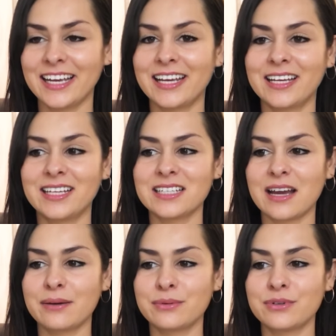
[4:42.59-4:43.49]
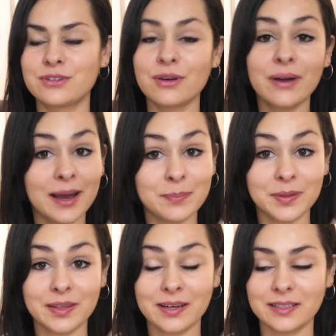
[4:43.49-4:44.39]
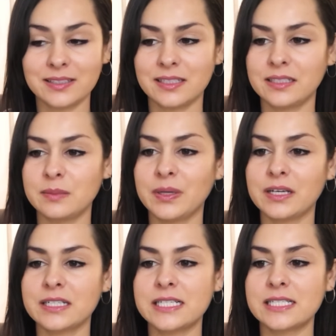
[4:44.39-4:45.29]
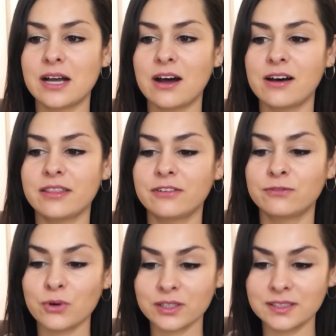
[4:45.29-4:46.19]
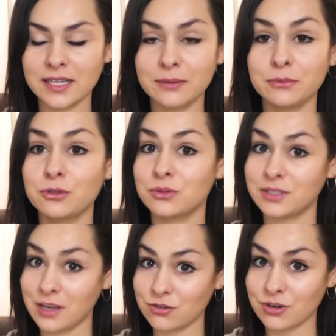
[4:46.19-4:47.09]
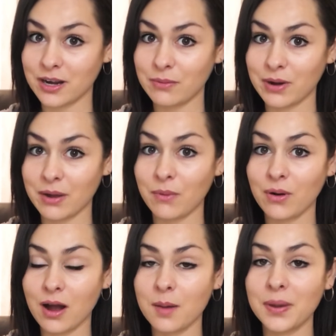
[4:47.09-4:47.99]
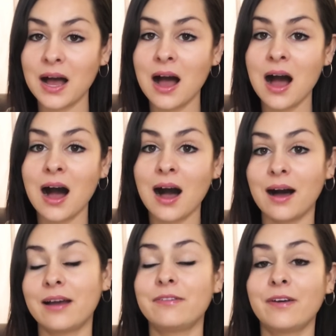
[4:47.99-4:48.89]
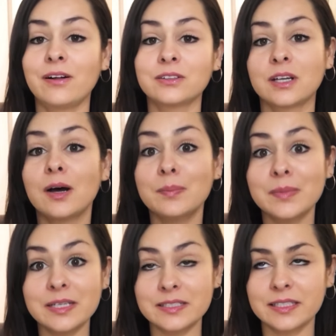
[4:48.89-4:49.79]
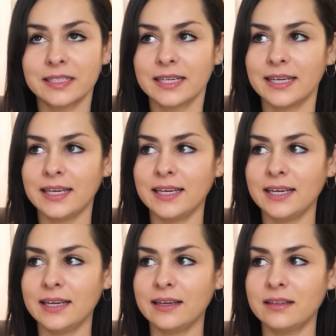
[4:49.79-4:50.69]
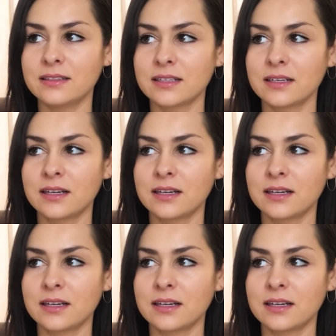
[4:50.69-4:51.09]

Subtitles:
And I was so happy that I didn't, because on the 4th day, which was yesterday when I woke up, I felt amazing. And